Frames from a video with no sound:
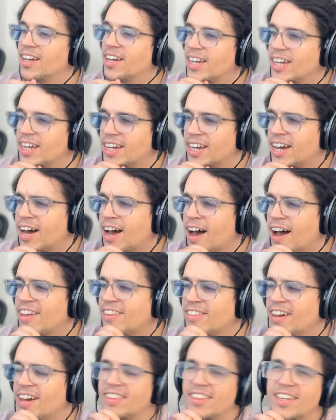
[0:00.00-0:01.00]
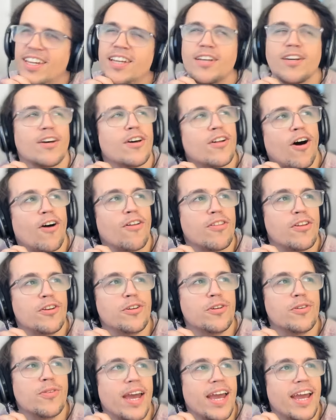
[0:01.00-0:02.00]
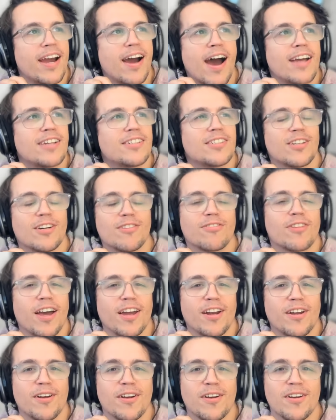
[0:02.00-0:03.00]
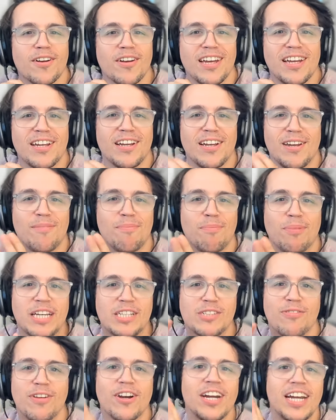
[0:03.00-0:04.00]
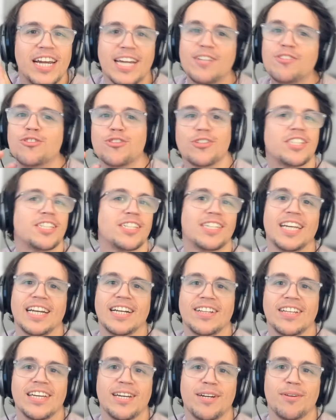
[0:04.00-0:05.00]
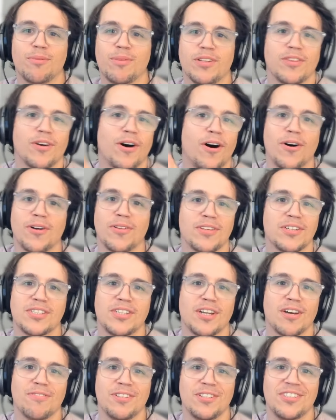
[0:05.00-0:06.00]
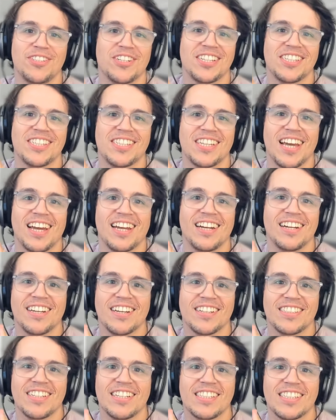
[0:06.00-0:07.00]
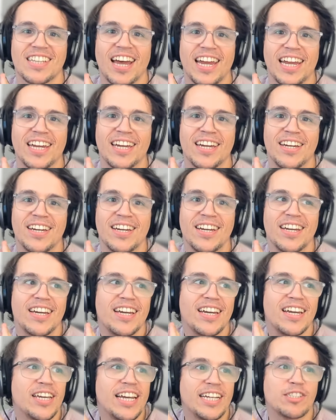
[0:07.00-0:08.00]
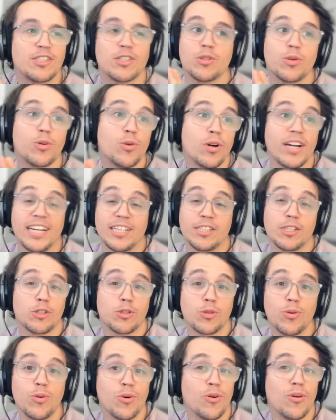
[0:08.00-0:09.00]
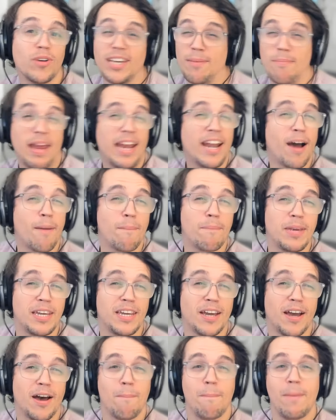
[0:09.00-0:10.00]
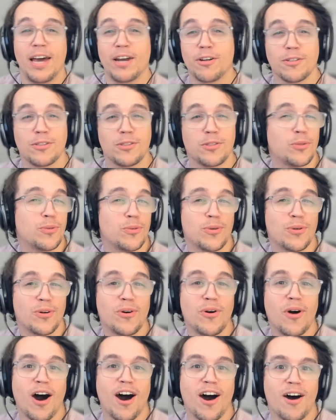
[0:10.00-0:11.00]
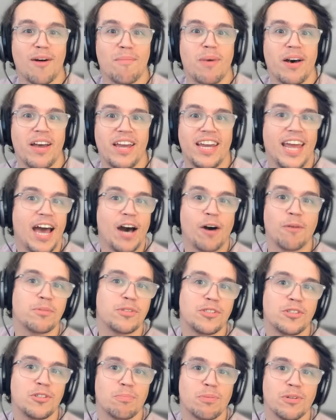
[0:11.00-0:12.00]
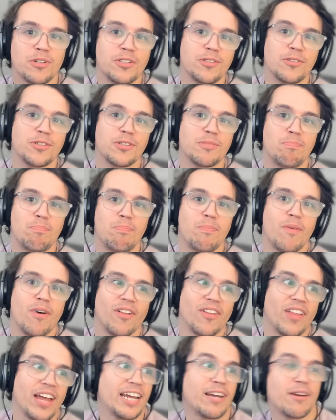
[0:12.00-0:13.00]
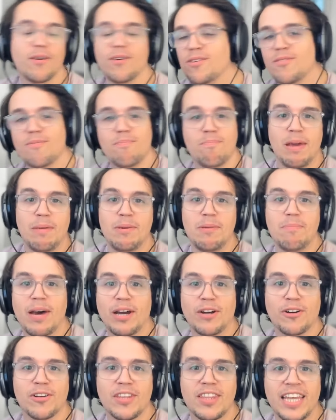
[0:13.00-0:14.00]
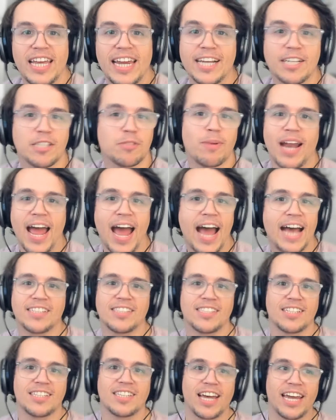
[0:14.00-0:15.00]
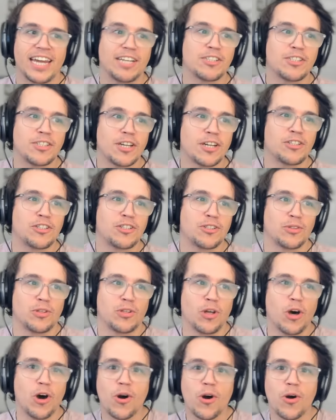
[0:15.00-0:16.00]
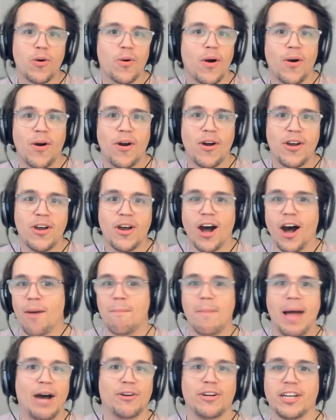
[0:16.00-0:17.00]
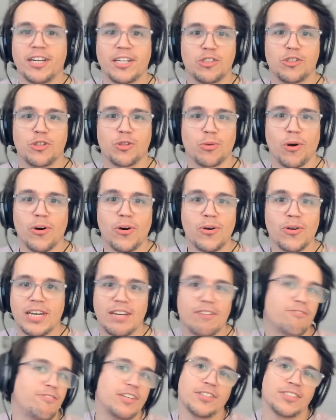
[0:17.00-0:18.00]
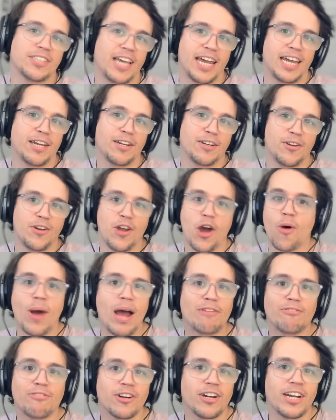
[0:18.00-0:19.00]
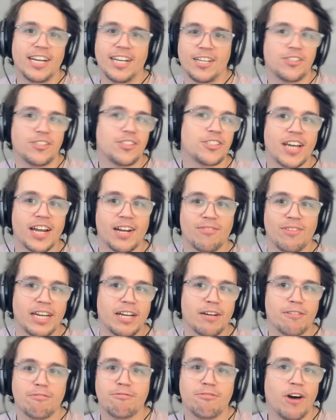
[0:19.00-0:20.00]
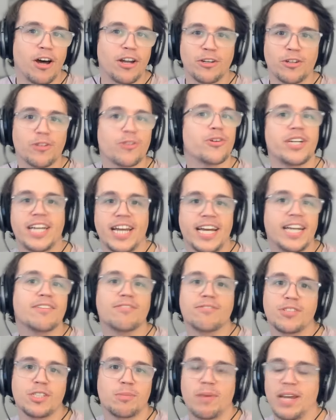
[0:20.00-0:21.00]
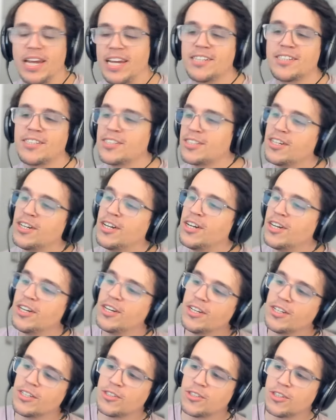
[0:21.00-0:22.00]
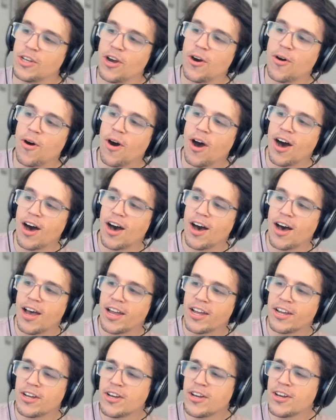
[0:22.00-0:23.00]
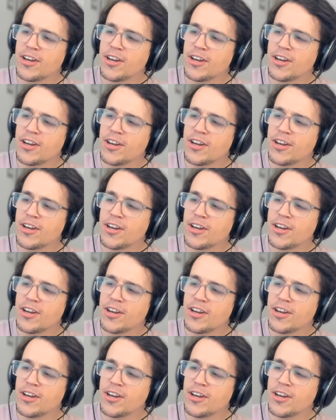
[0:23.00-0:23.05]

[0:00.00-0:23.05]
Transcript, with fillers: yeah i, I think all the new ai stuff kind of it, it plays very interestingly with all the stuff you just said because it's like it's a tool it's a tool it may not be a better tool uh, but it helps you produce like maybe better things, but it has this like such low amount of control. It feels like no effort and it's just kind of like a fun creative space. So, uh,